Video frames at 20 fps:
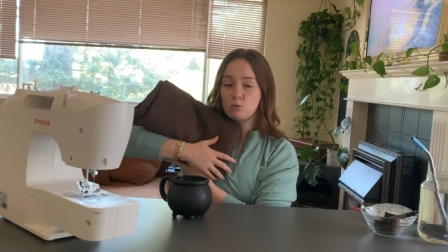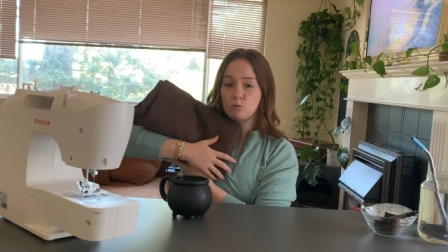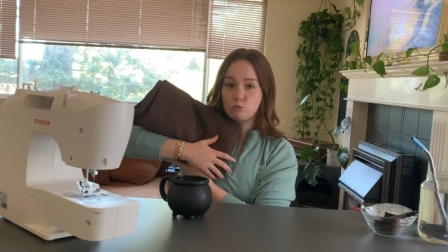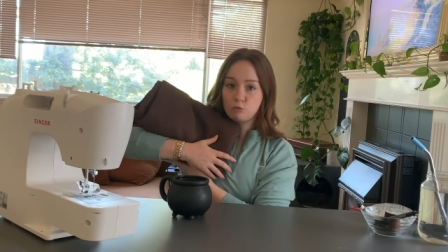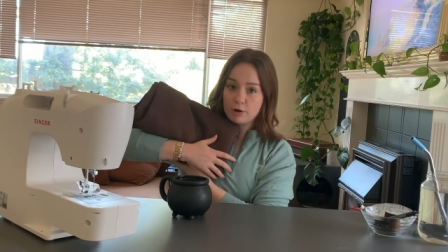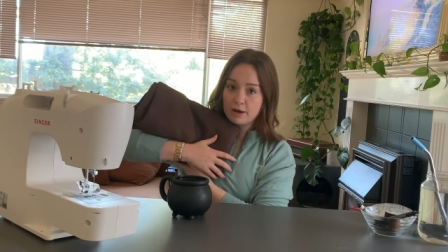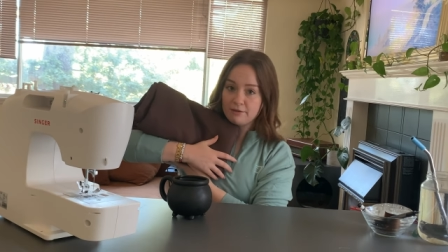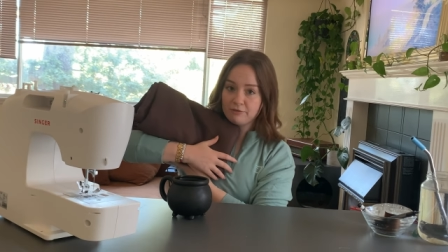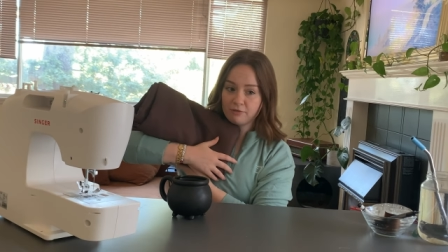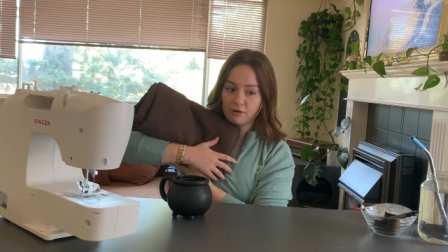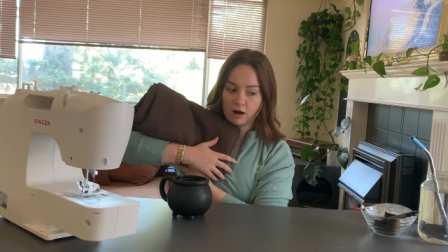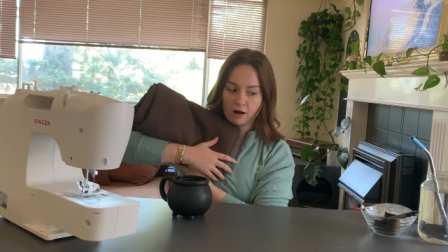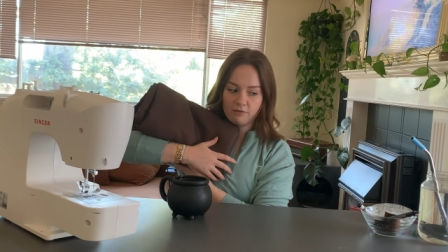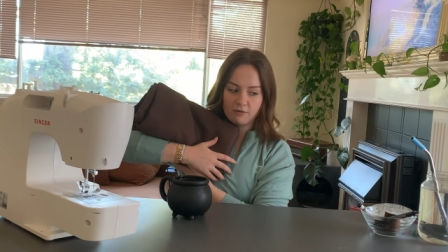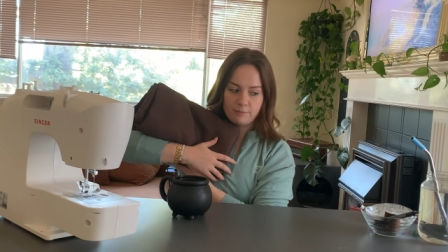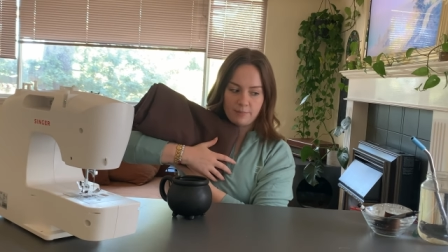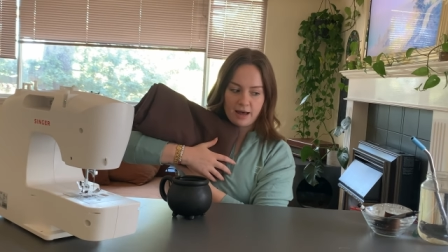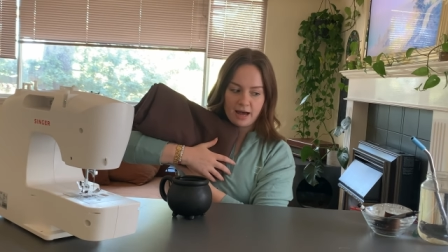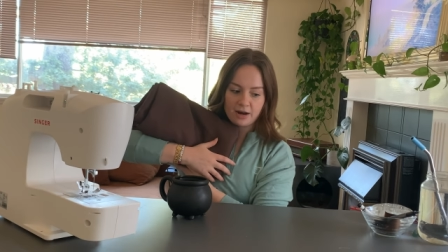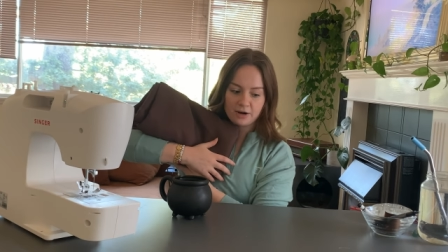riff
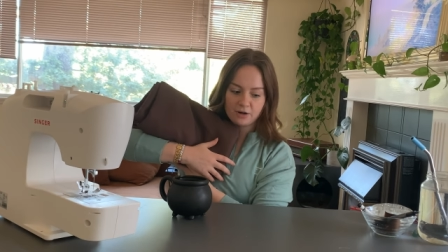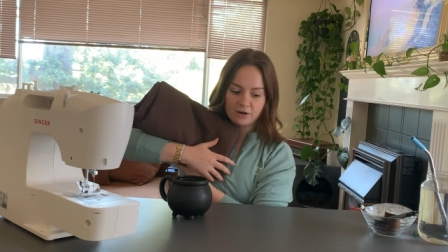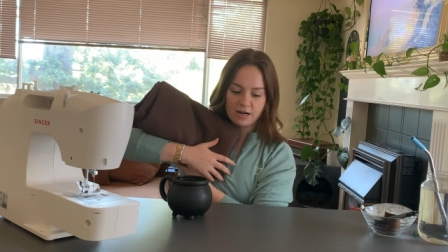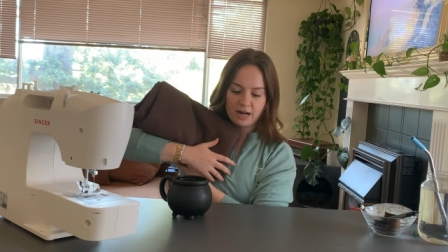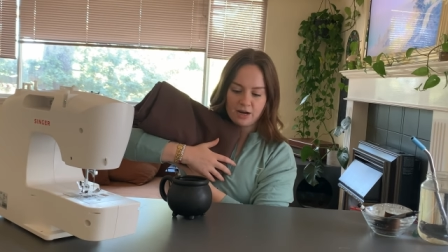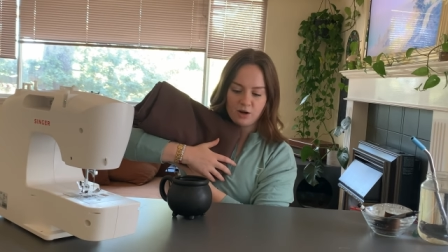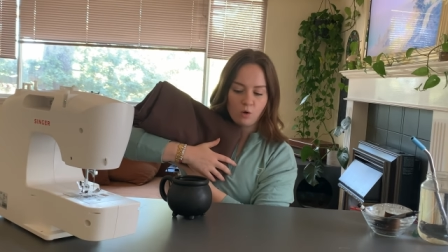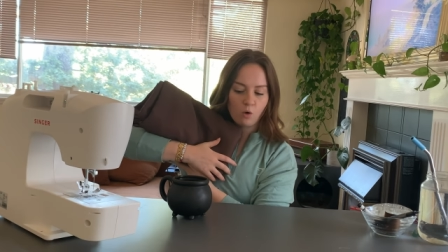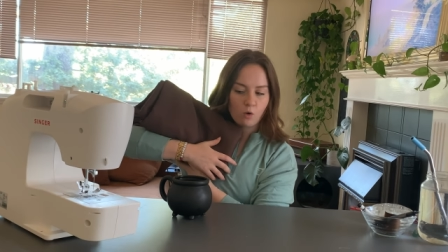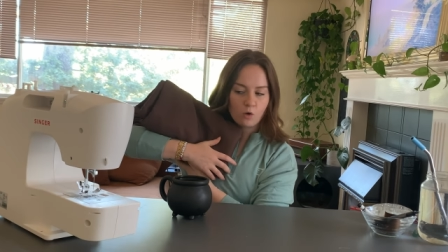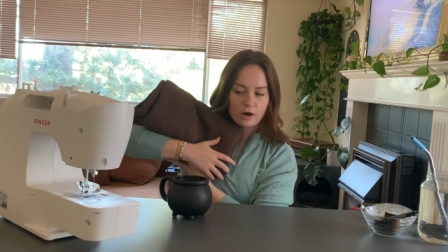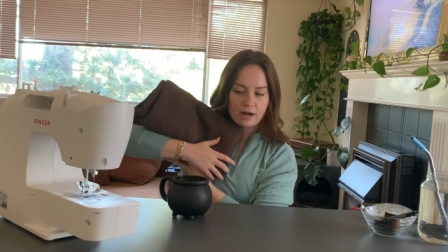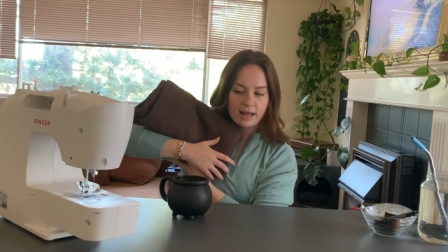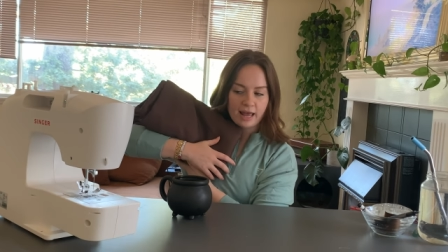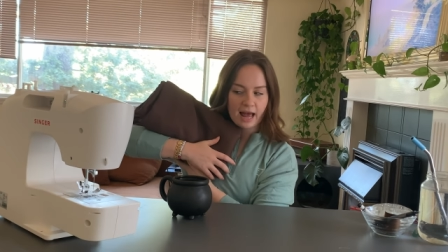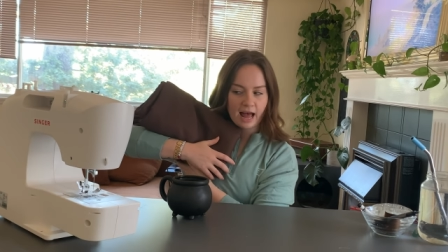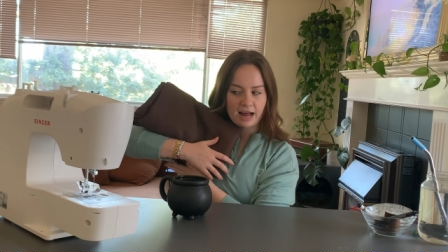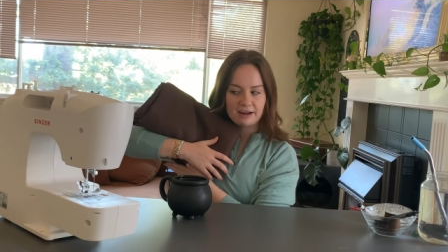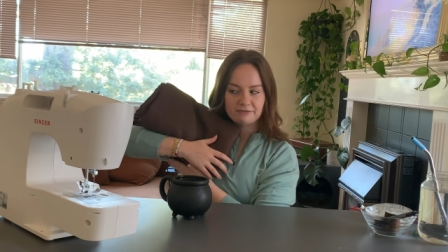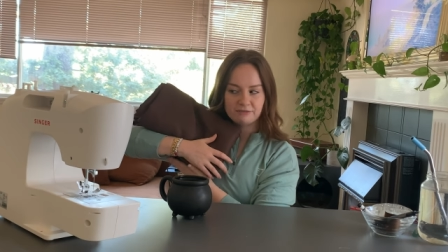off a pattern I already
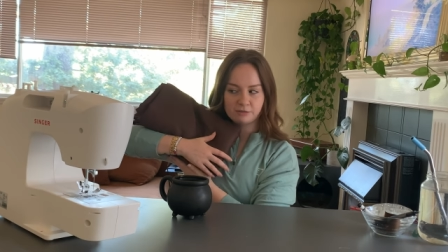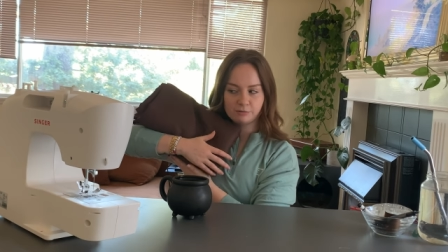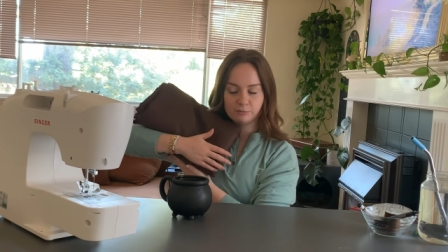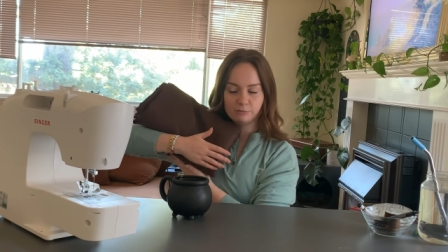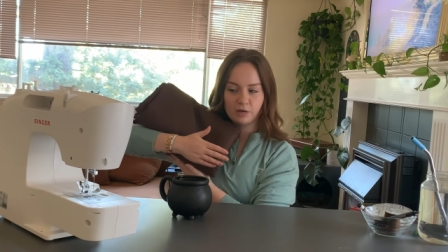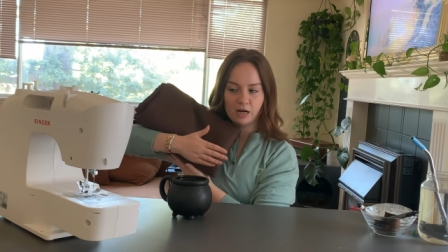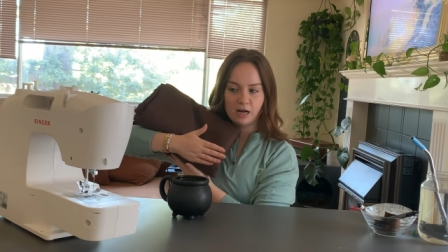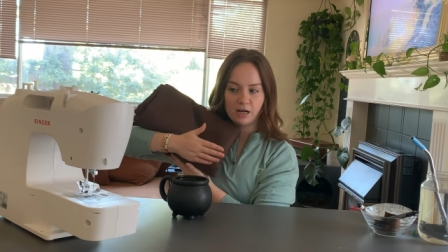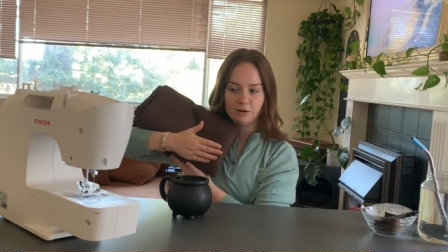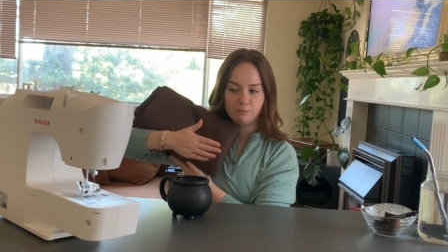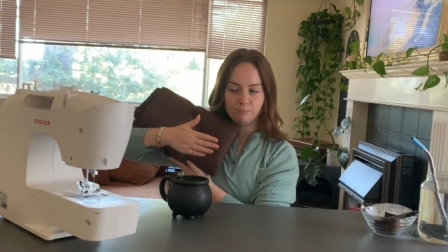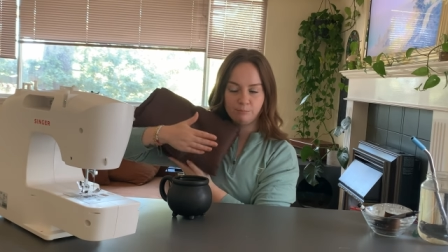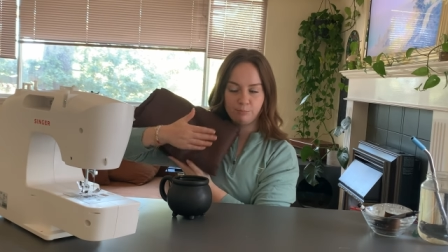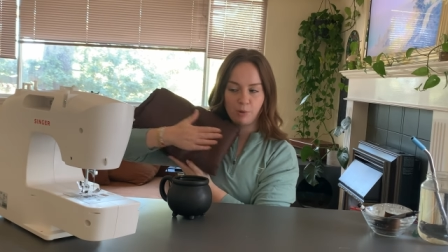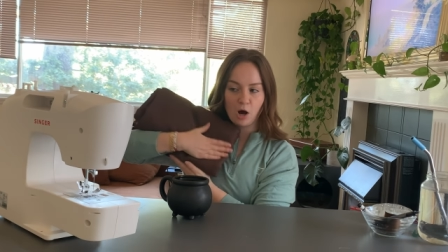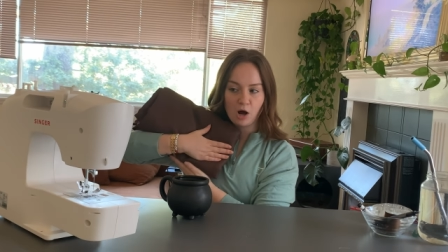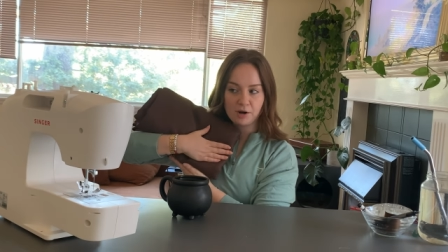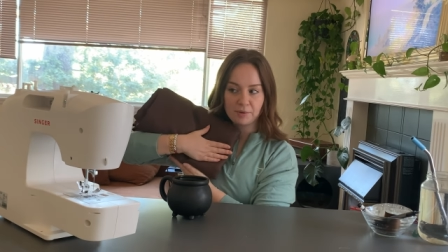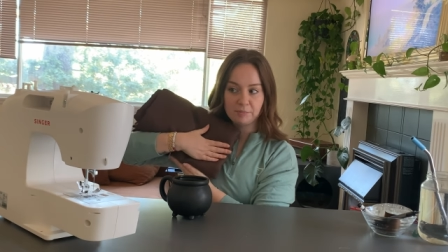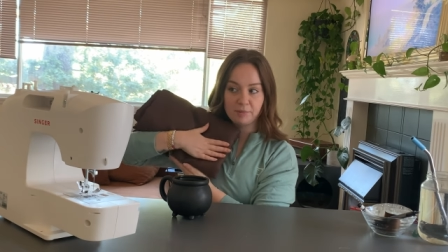have from a
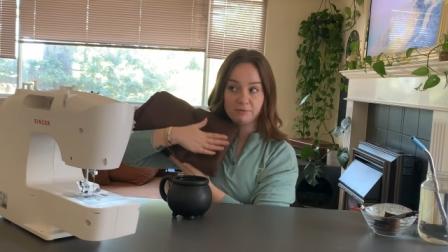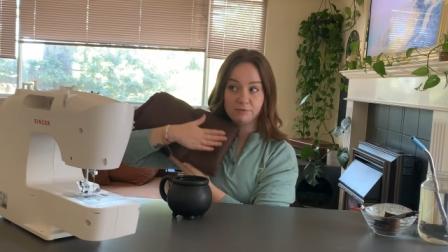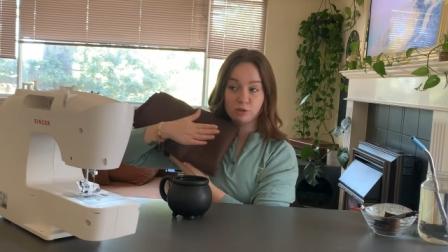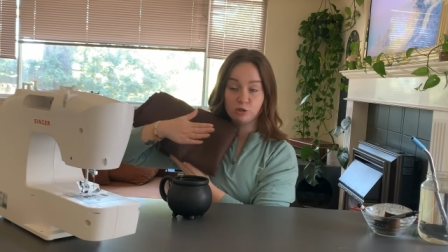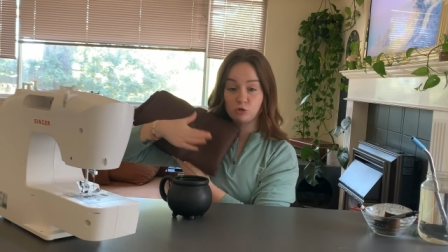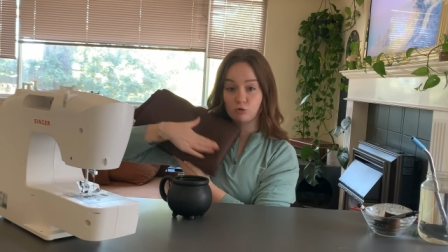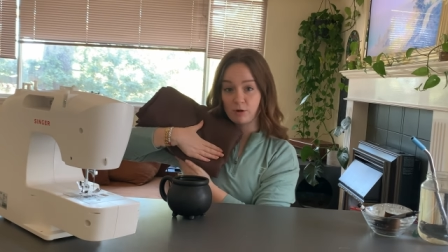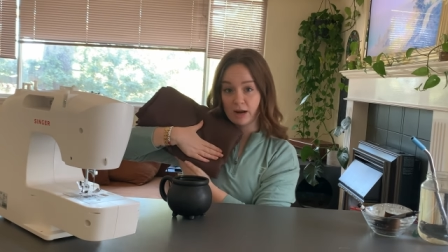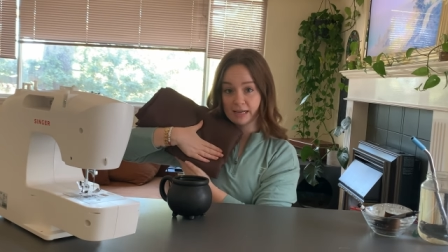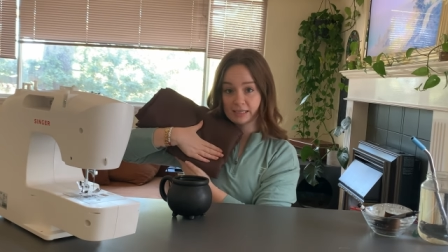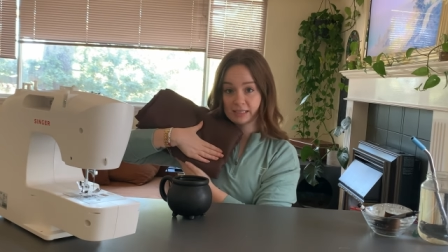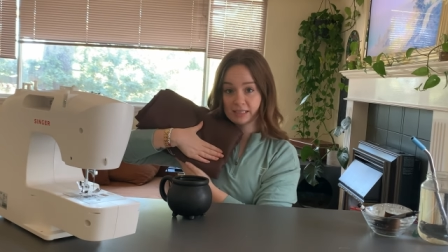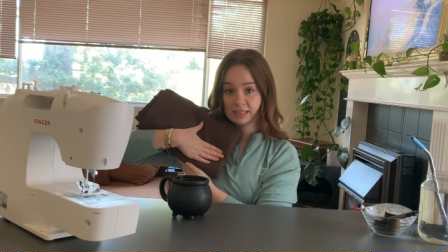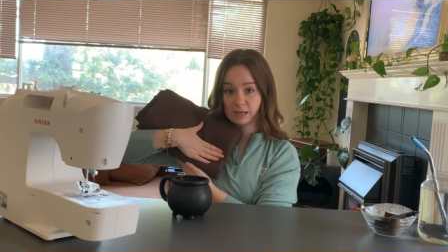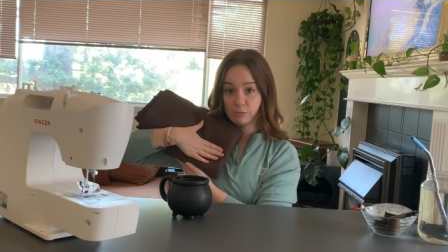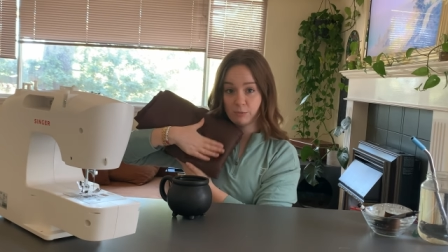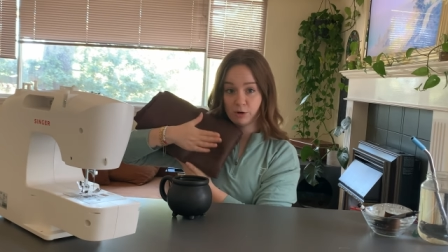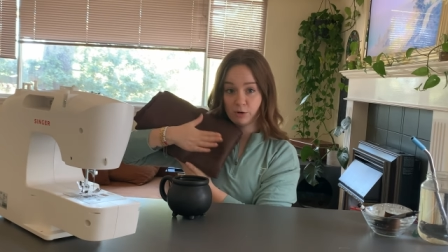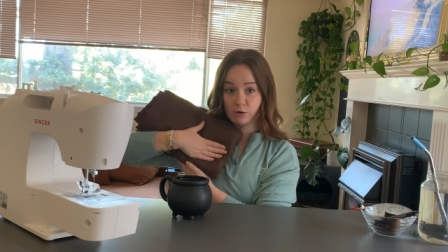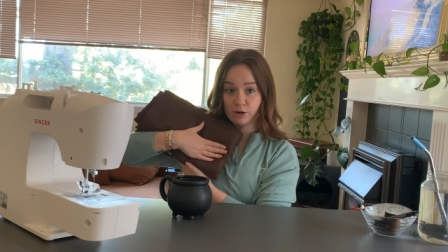bottom of a dress
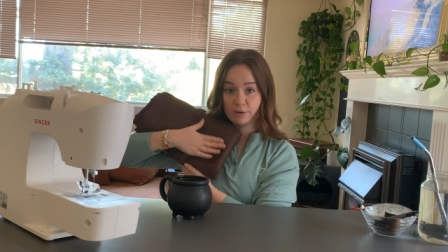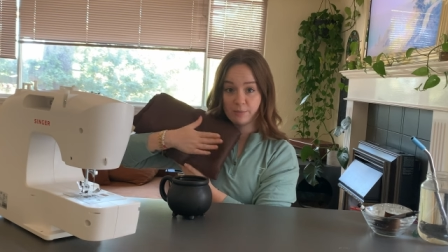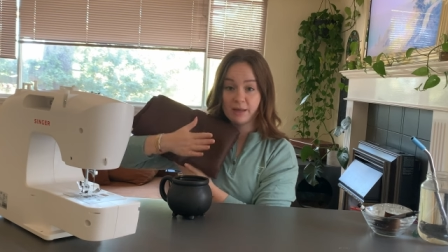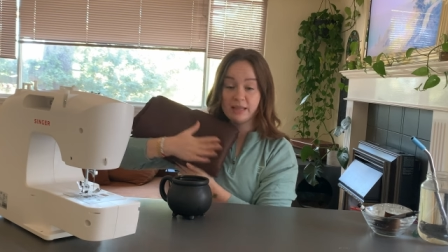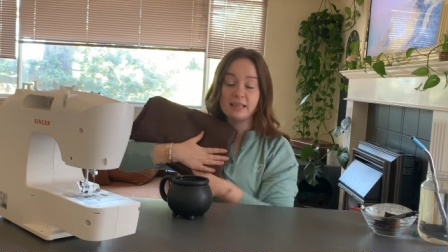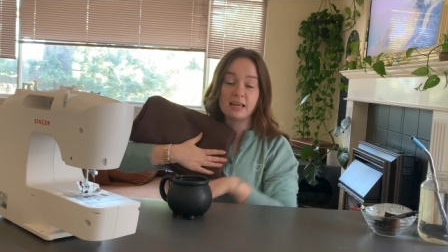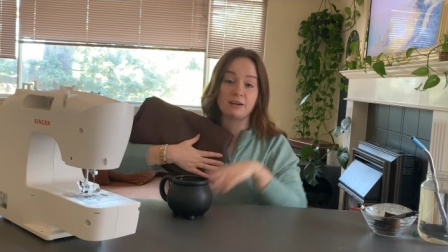that we already made,